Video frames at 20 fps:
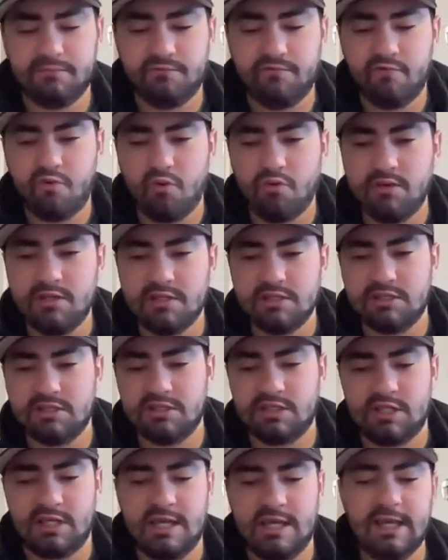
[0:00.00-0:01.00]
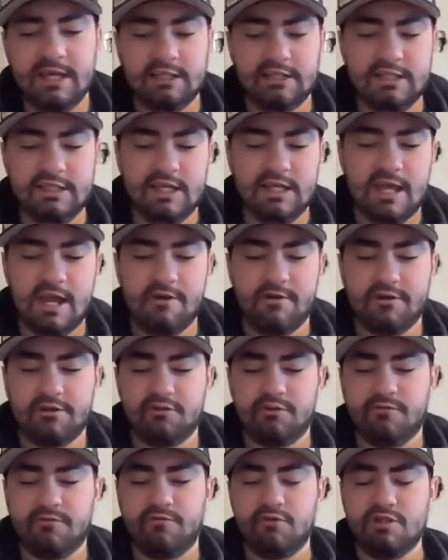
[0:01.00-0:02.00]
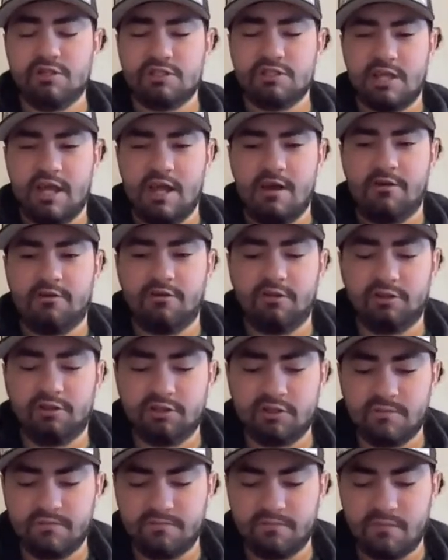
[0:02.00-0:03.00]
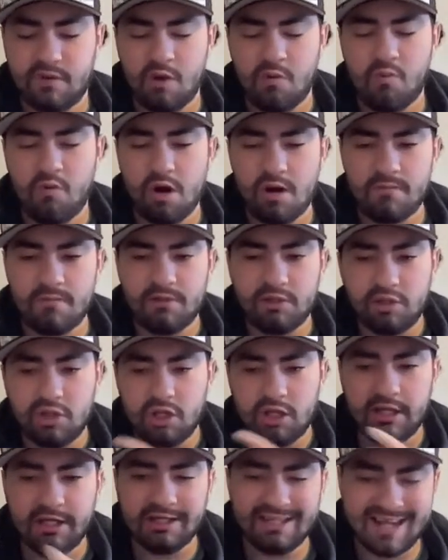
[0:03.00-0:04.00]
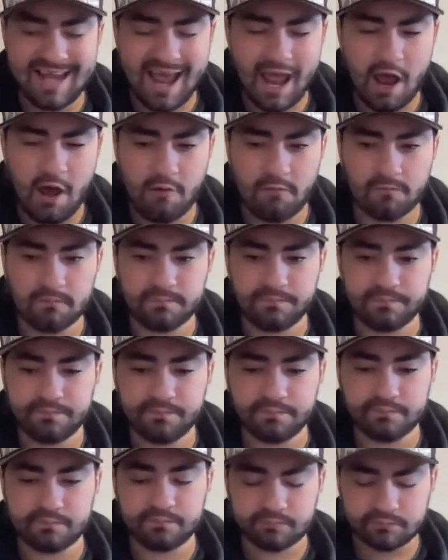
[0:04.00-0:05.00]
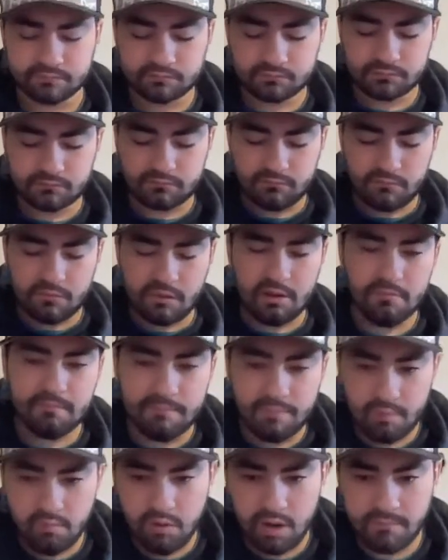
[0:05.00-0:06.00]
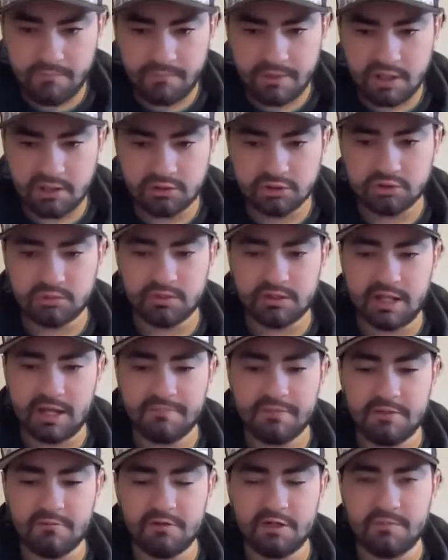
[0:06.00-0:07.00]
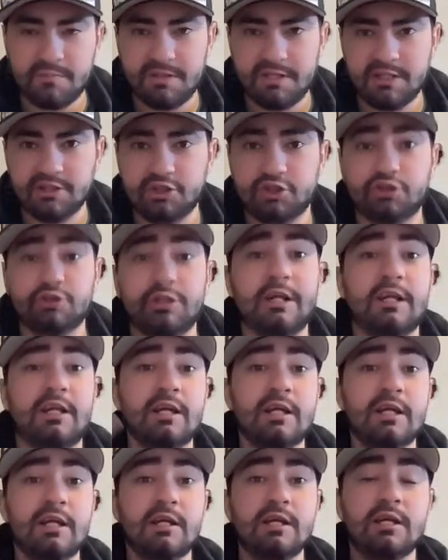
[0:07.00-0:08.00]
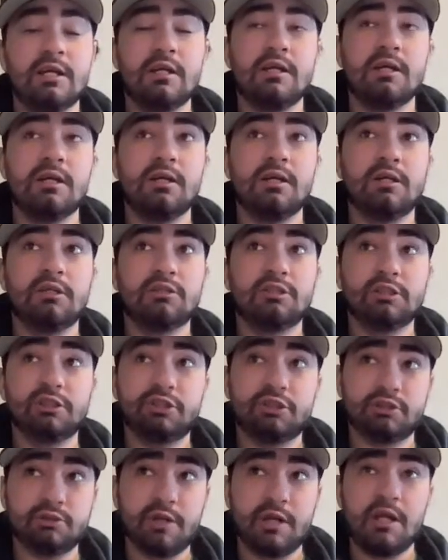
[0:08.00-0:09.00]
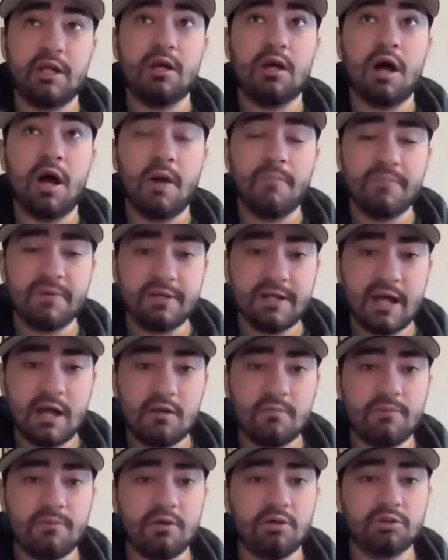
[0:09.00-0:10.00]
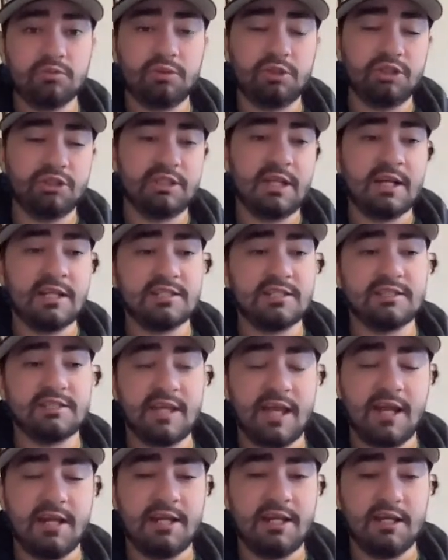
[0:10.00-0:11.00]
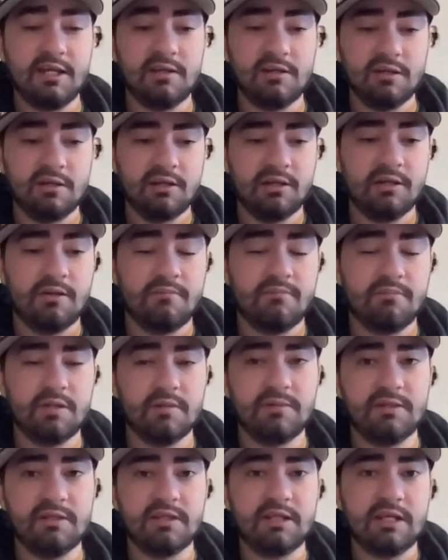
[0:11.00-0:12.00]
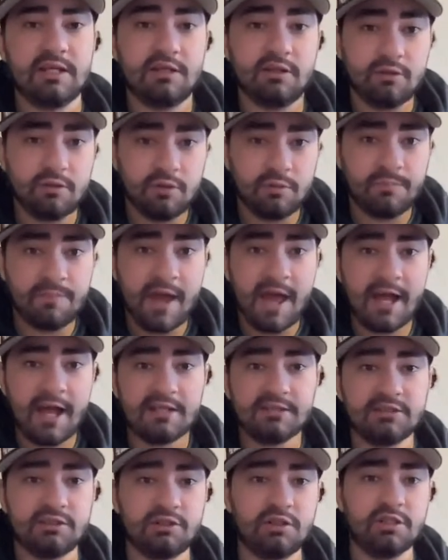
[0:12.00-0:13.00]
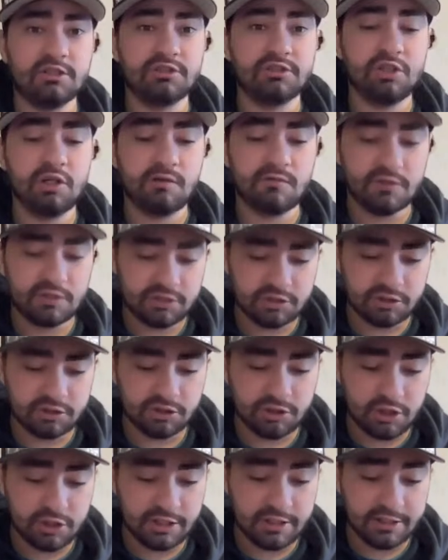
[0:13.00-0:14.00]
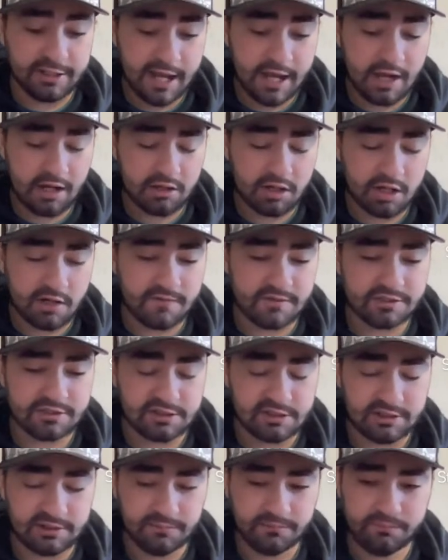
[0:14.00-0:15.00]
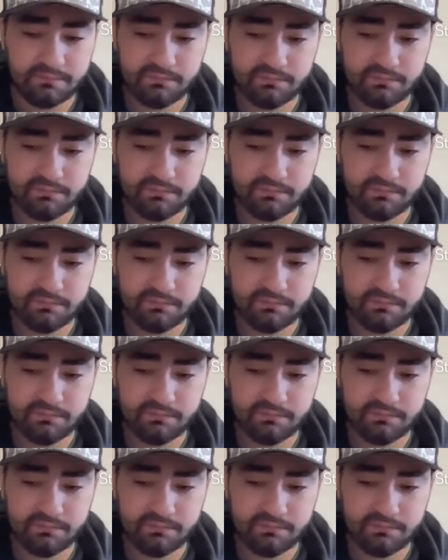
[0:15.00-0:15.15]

for this kingly character, because I wanted to looking down, but what pose would that be? Would it be just straight up and down pose where you're just kind of standing, maybe like your back a little hunched over because you're looking down, obviously,